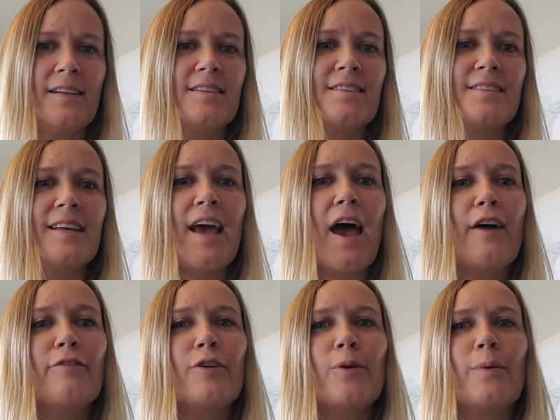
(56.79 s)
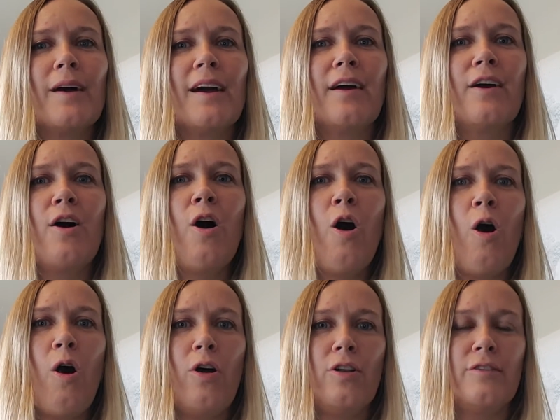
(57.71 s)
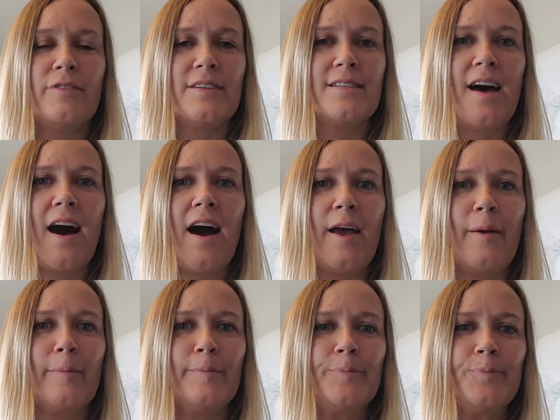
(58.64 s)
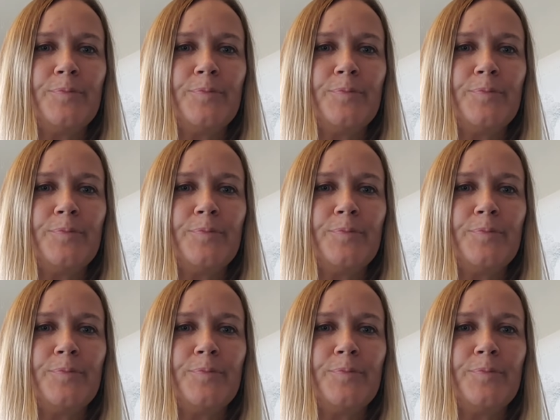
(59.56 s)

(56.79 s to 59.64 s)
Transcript: to see everywhere all of the time.